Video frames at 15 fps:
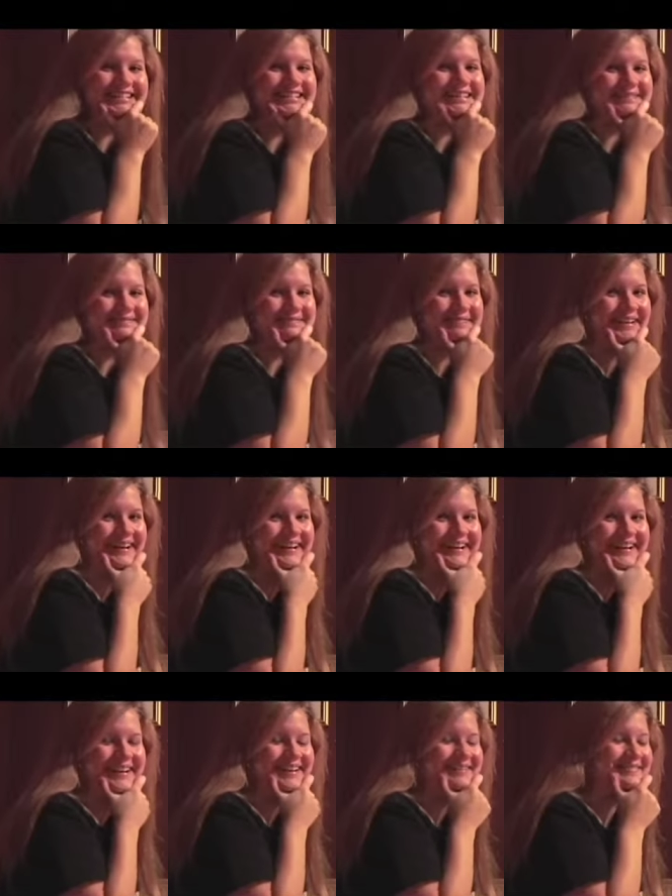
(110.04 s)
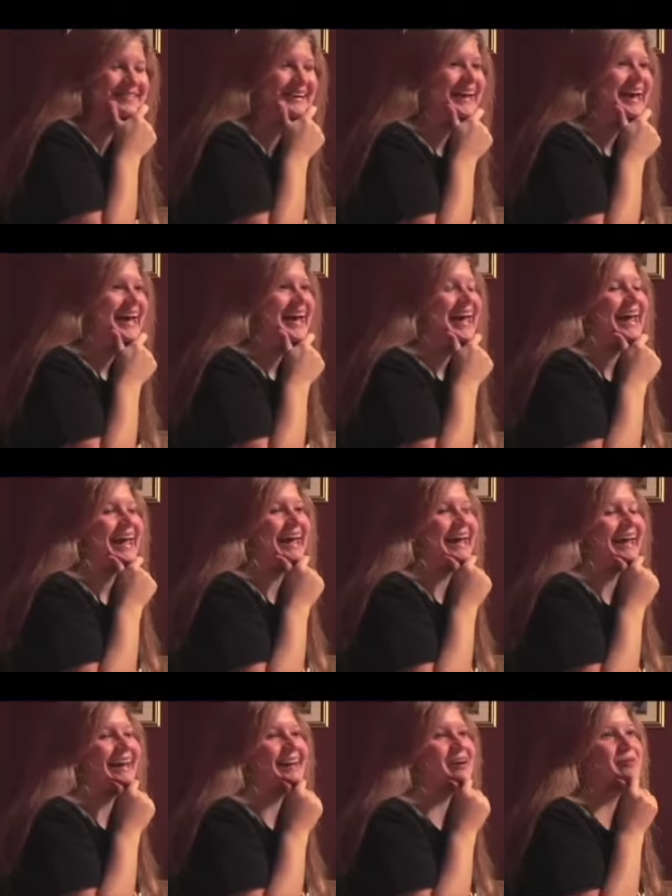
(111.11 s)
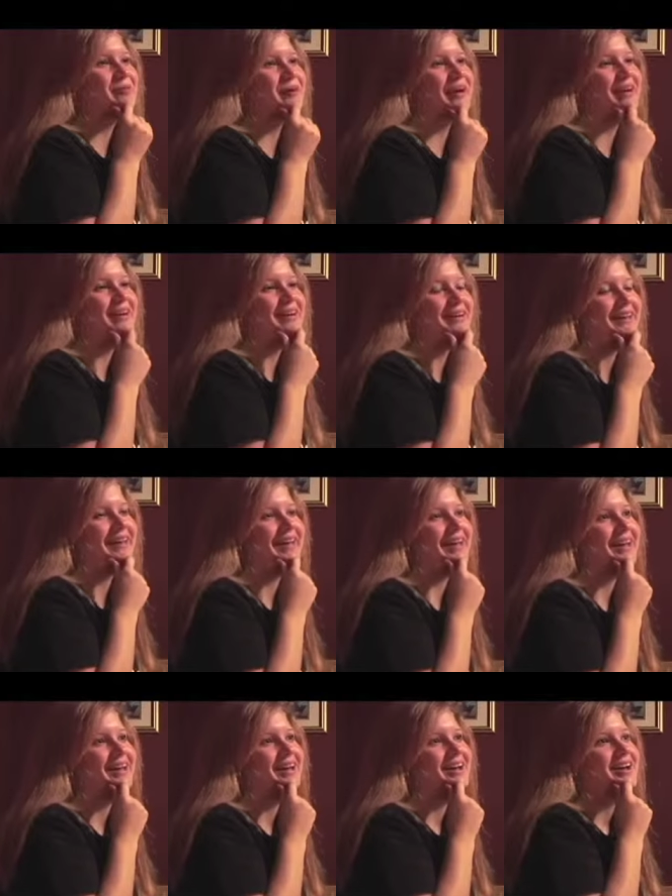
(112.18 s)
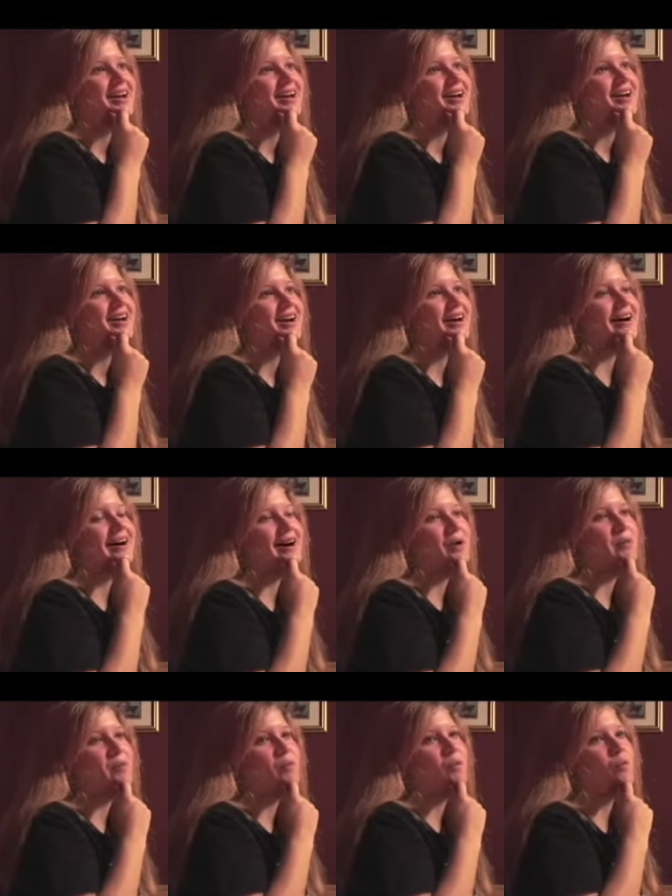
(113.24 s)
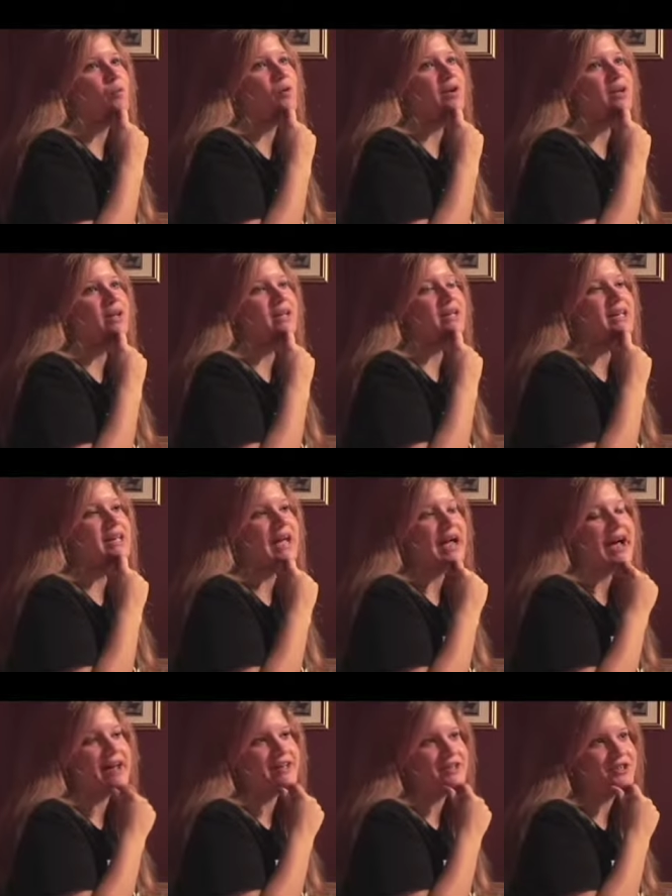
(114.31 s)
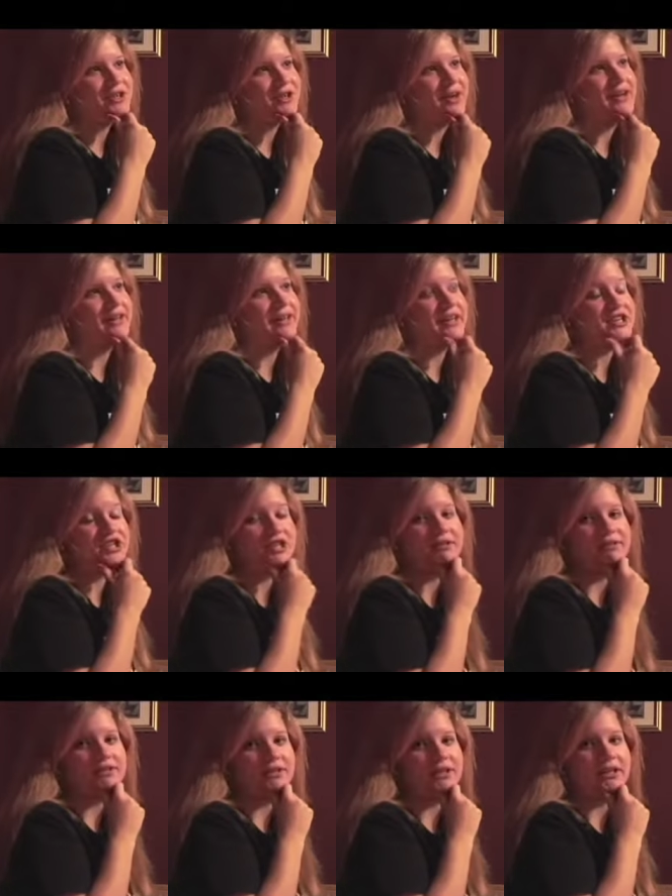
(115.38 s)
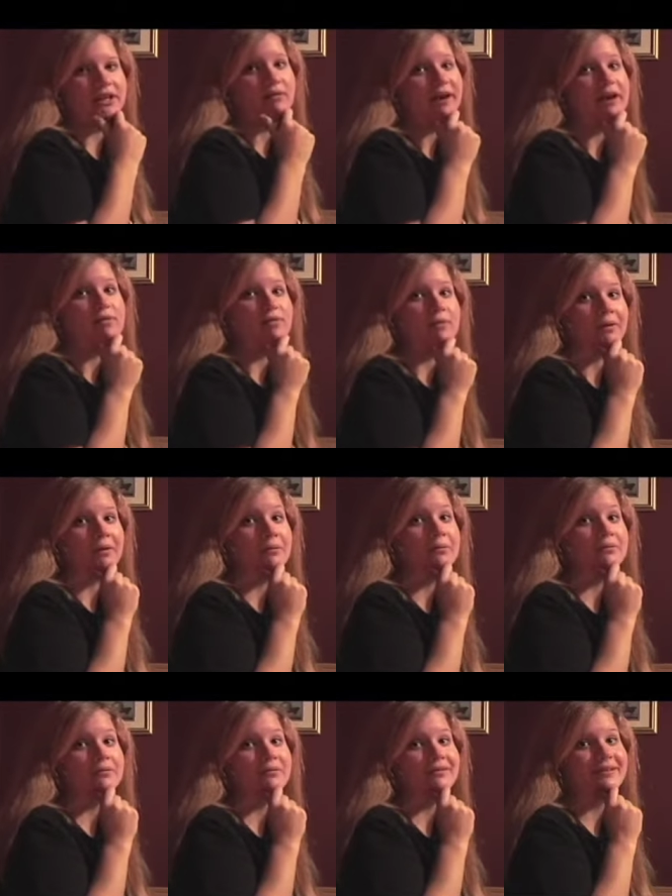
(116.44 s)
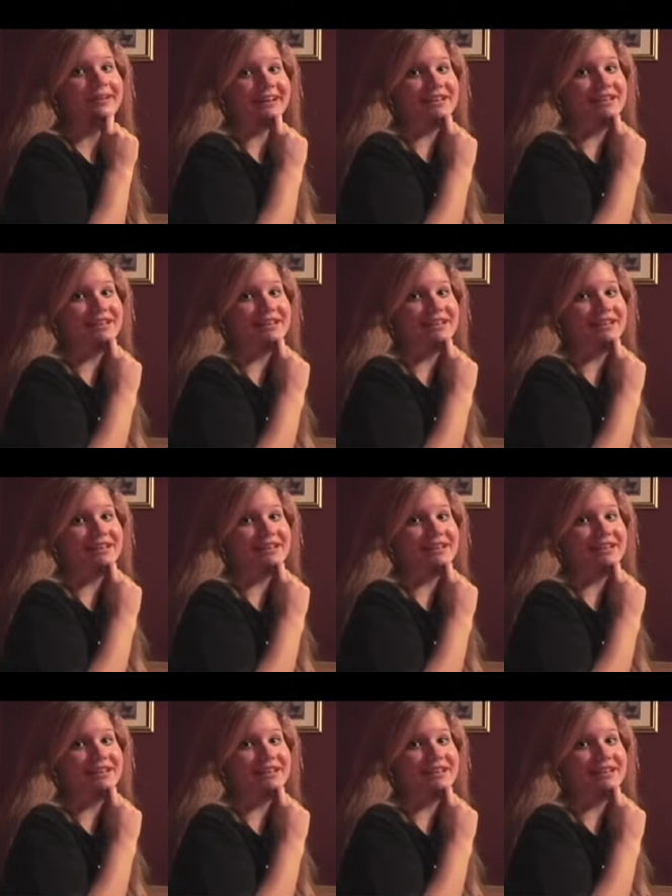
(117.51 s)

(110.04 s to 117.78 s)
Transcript: to marry him. And apparently, um, he asked her and like she physically ran from him. Like